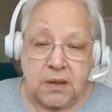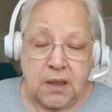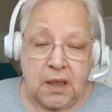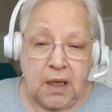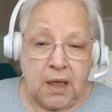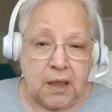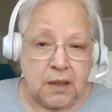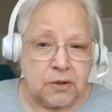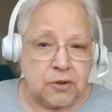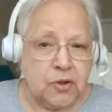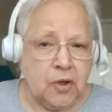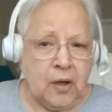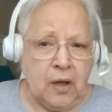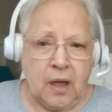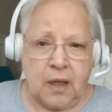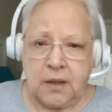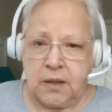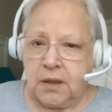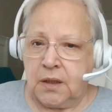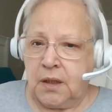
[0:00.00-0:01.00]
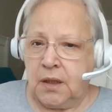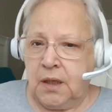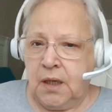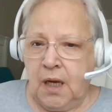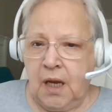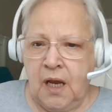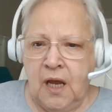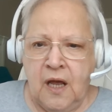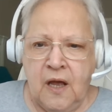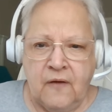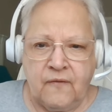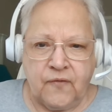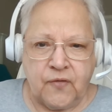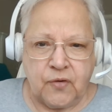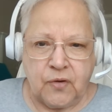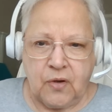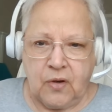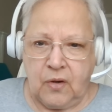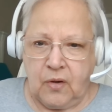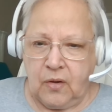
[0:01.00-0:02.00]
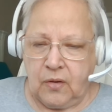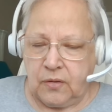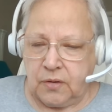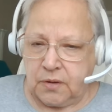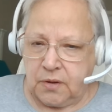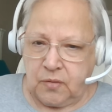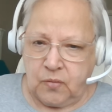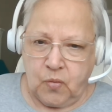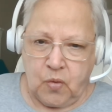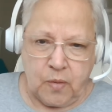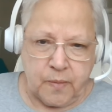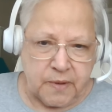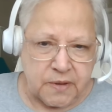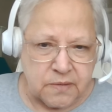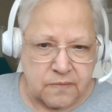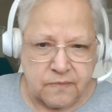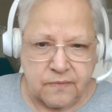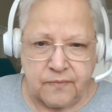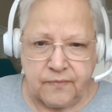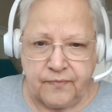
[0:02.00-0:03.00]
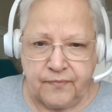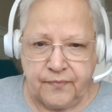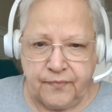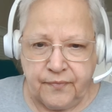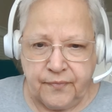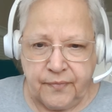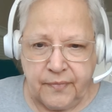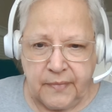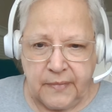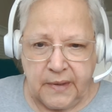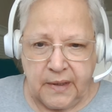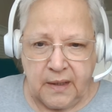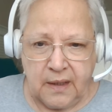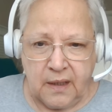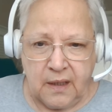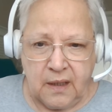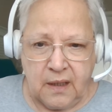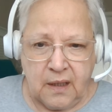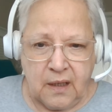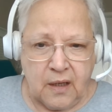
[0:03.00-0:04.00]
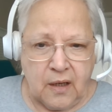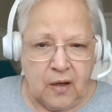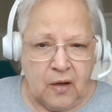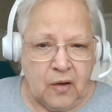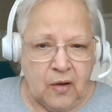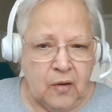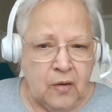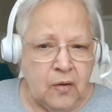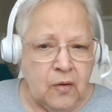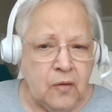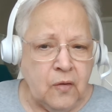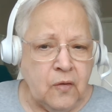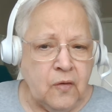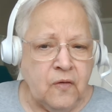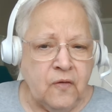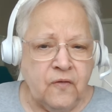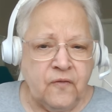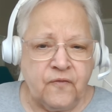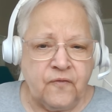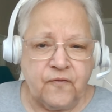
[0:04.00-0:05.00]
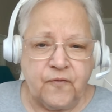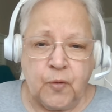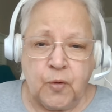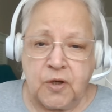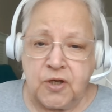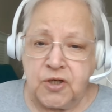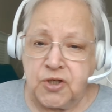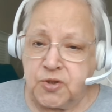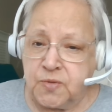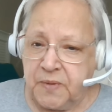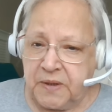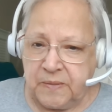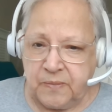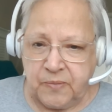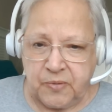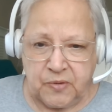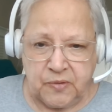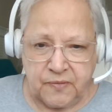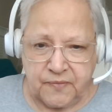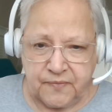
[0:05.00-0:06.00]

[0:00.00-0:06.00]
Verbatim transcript: And God never called a woman. Oh, foolish people.